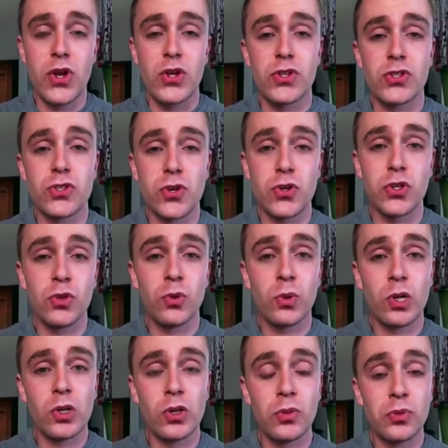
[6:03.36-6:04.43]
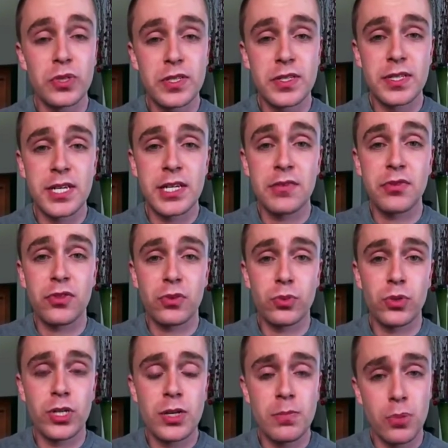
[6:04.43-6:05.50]
So you will receive
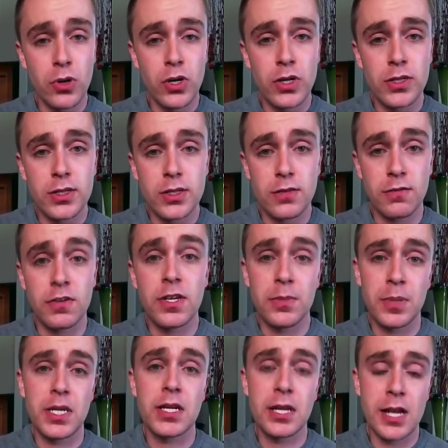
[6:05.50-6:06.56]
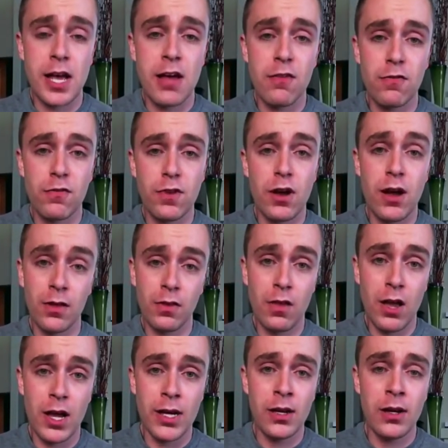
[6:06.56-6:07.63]
3 books via PDF
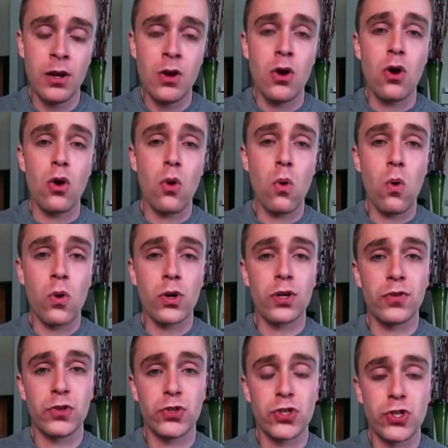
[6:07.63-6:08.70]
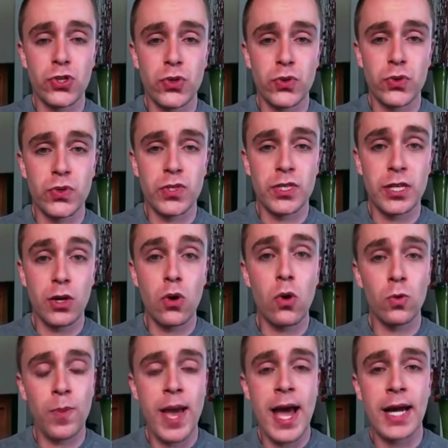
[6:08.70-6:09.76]
online, or if you choose the
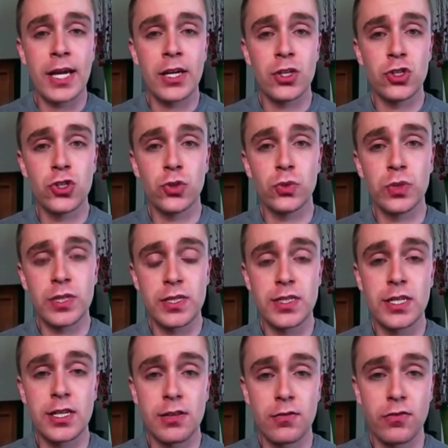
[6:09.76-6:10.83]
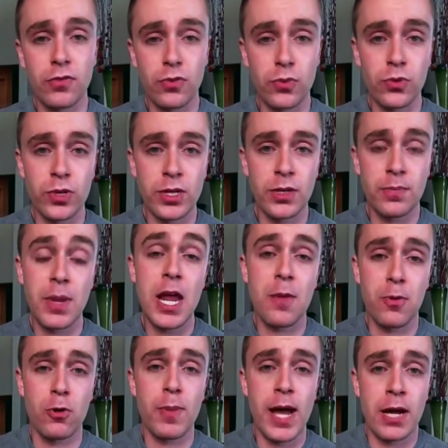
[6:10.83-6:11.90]
gold package, you'll receive 3
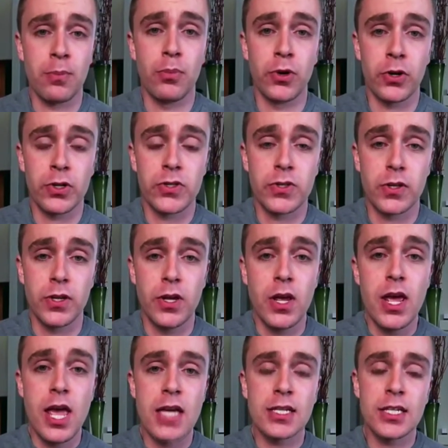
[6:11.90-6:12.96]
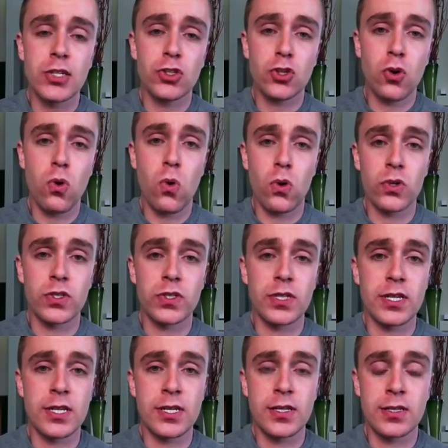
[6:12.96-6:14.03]
paperback books. And each course
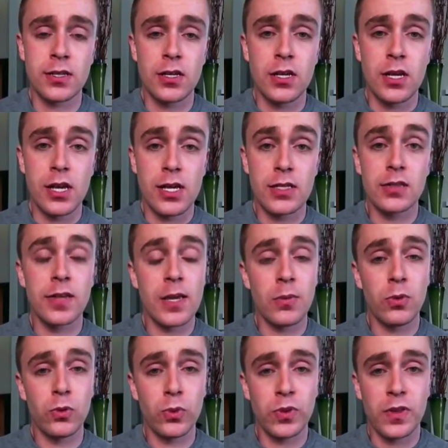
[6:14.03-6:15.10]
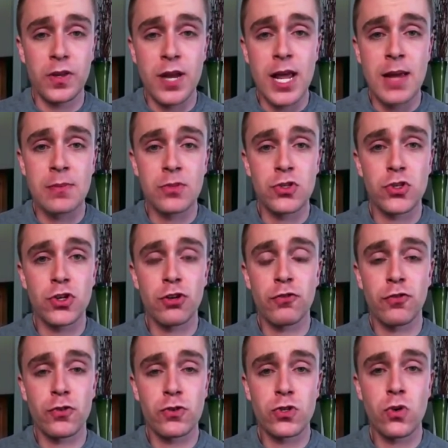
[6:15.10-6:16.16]
is labeled with a name. So your
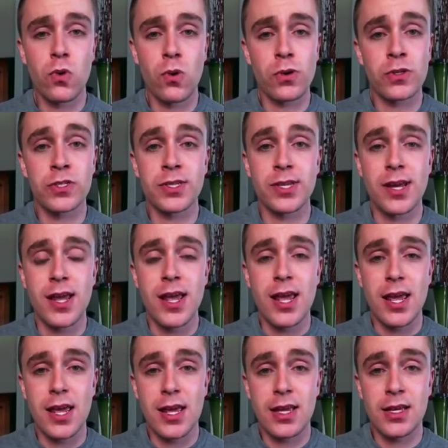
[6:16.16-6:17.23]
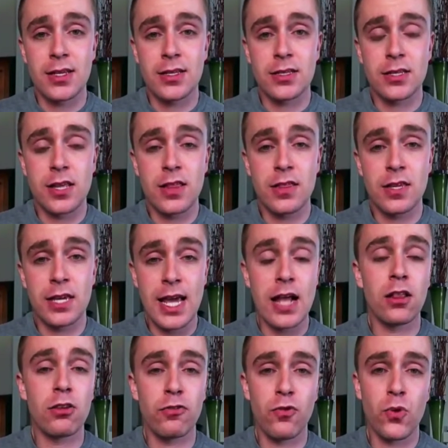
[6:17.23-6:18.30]
first course is the
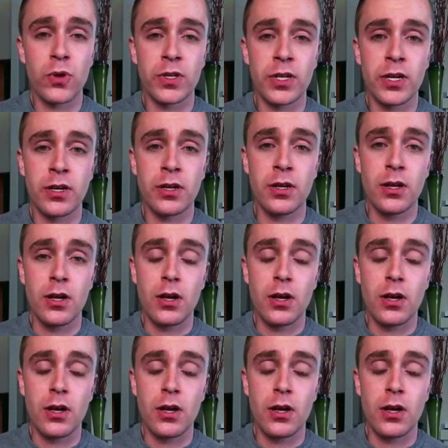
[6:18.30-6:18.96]
California